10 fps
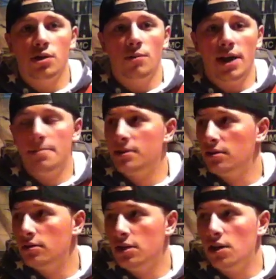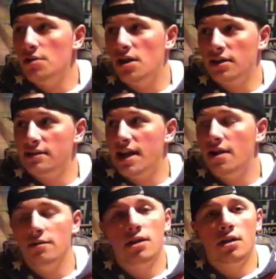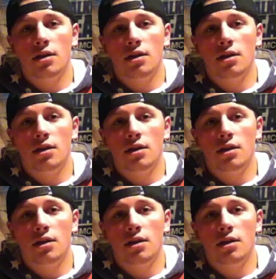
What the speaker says: on our way up to knock us down.